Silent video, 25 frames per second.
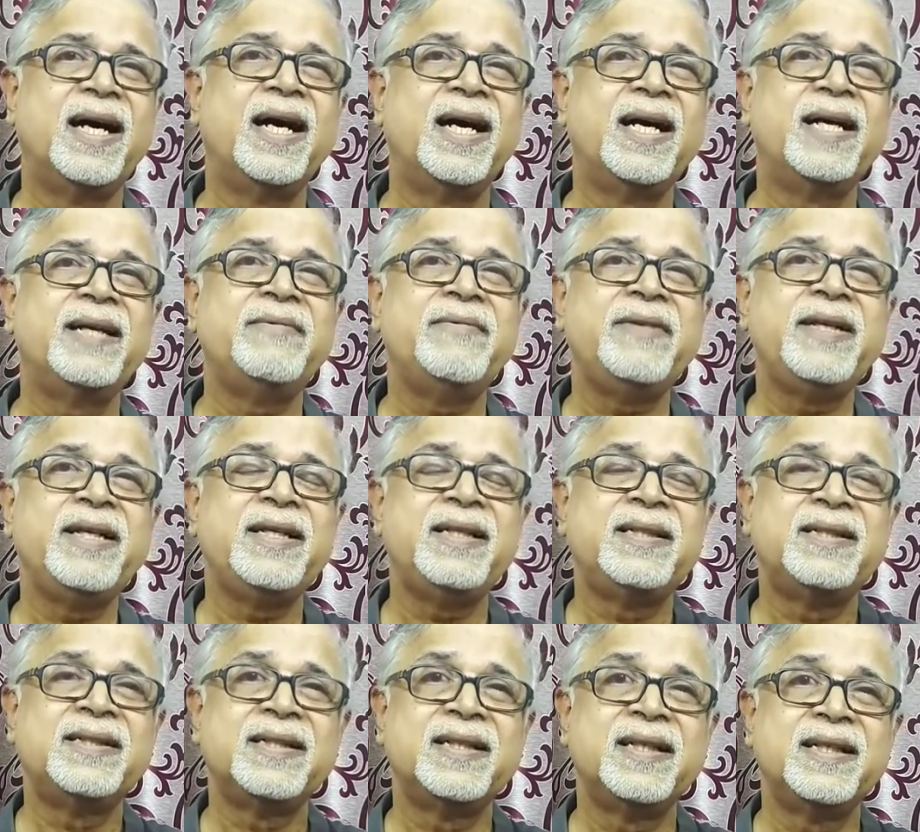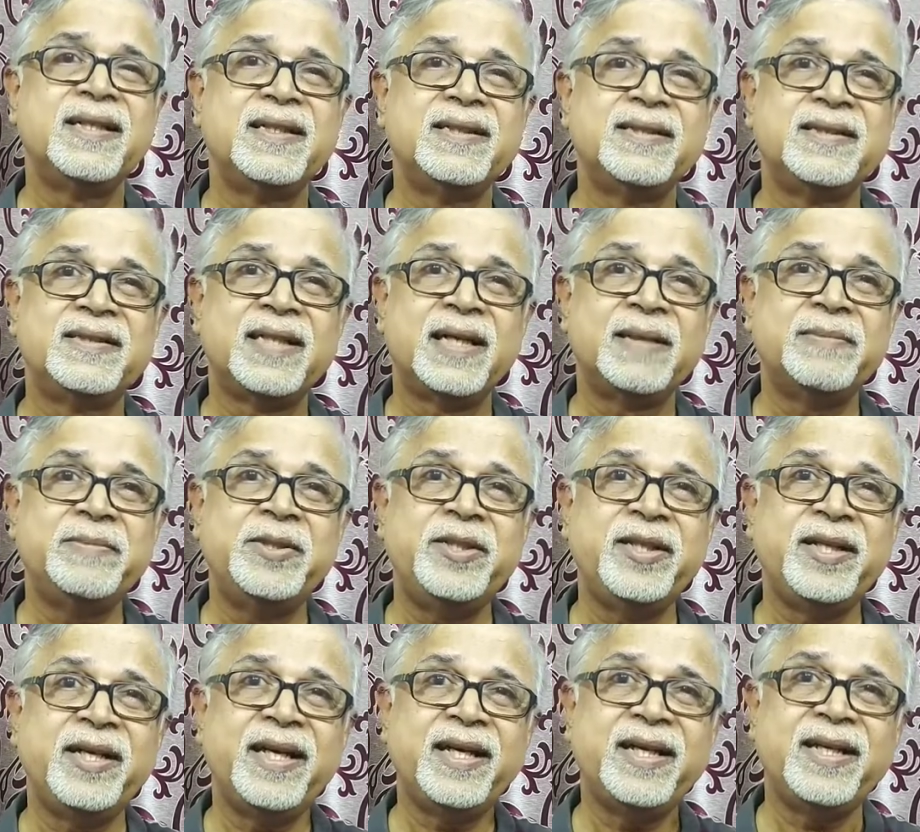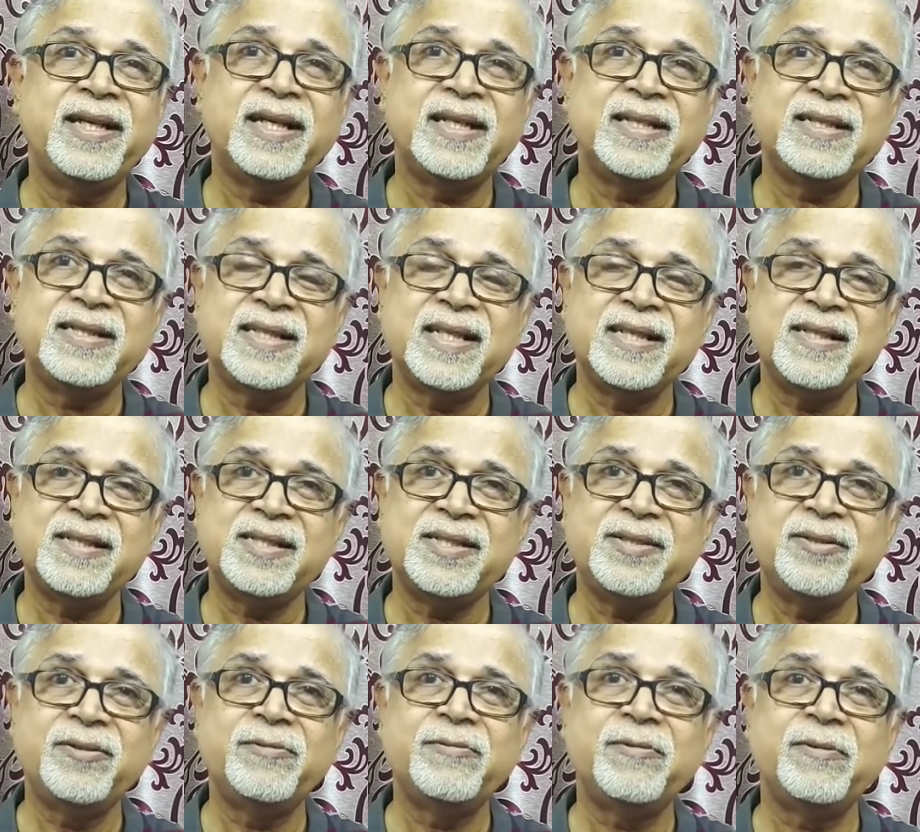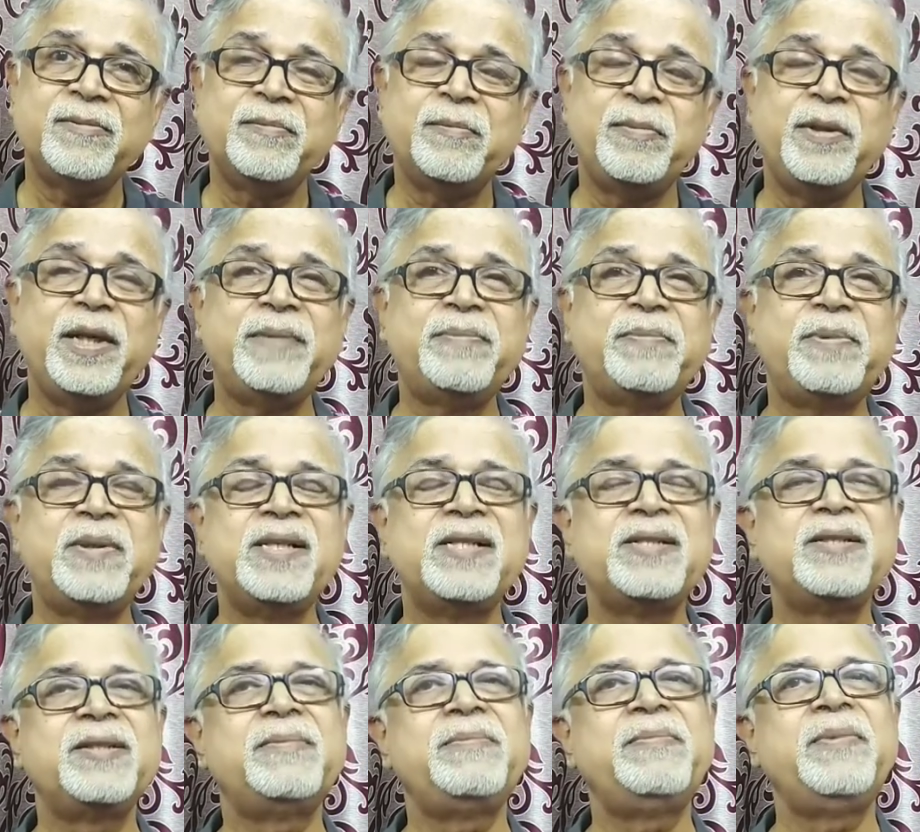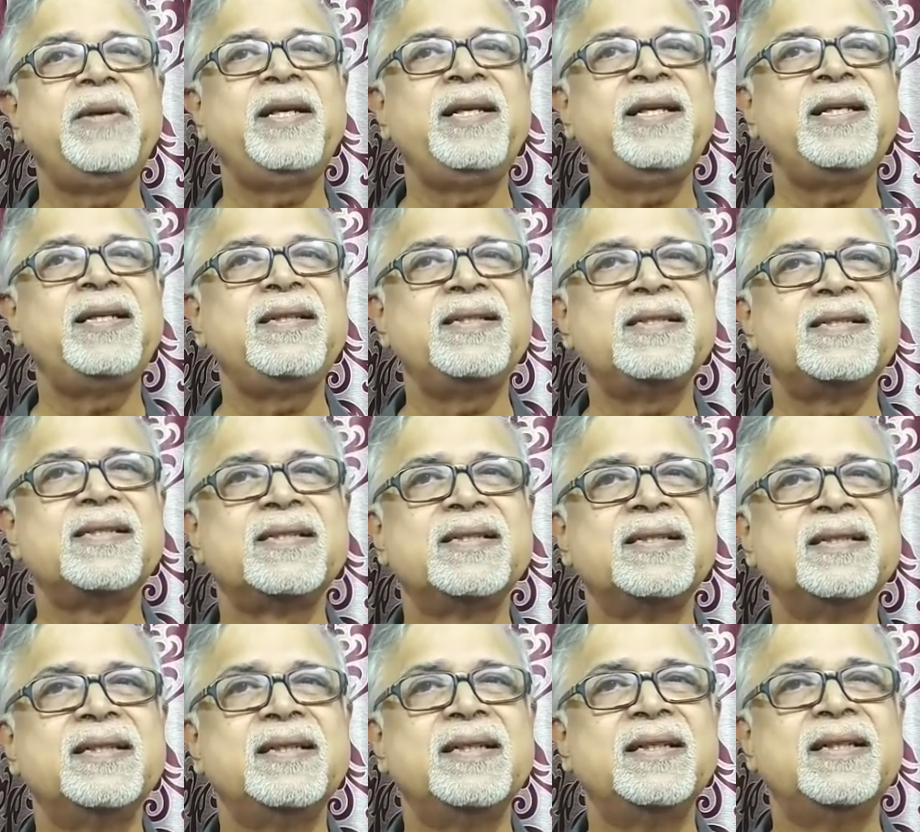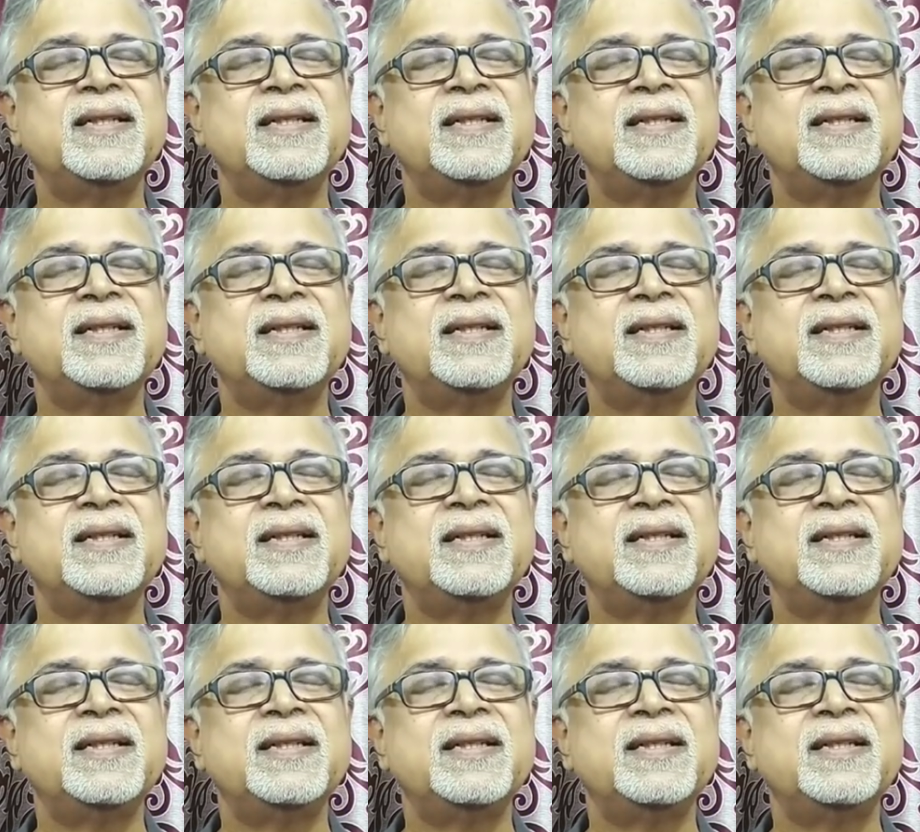And we subjugate ourselves to people's opinions?